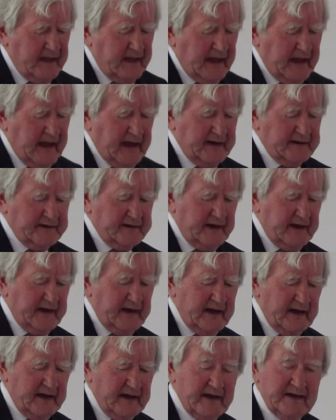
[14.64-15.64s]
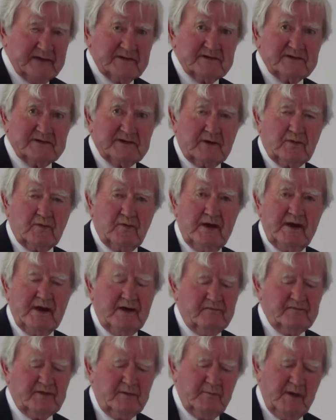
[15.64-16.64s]
And uh, it's the Queen
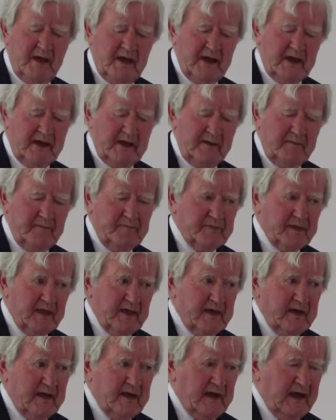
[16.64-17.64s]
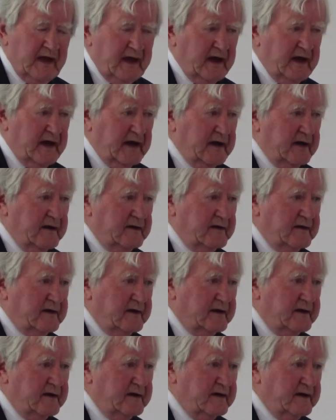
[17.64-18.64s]
of the May. Uh,
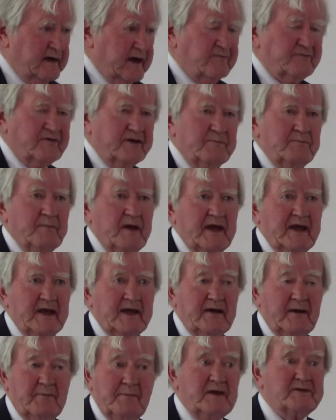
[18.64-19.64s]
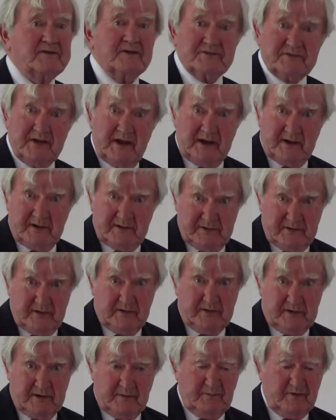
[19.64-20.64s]
every May, I meant to sing it
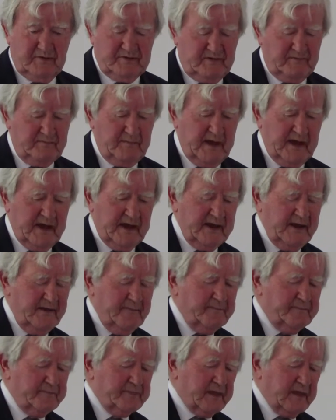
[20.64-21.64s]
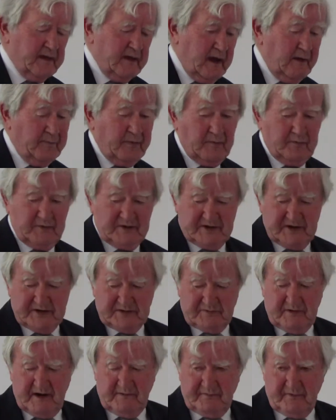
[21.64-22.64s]
during the month of May, but with
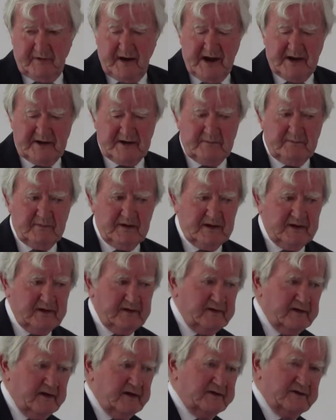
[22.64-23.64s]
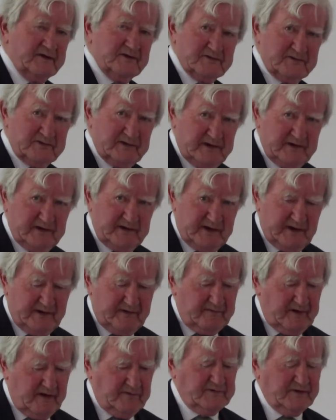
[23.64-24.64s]
this referendum, I, I just didn't get
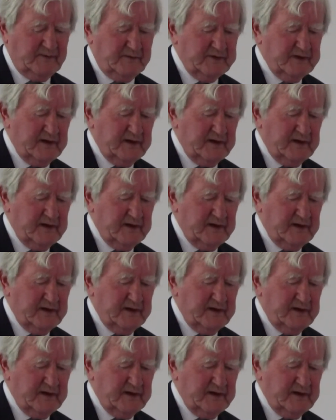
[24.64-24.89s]
around to it.